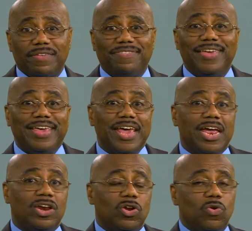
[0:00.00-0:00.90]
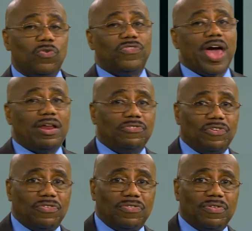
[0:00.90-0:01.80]
seeking new
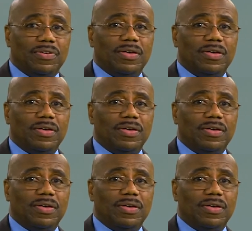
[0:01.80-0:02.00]
challenges.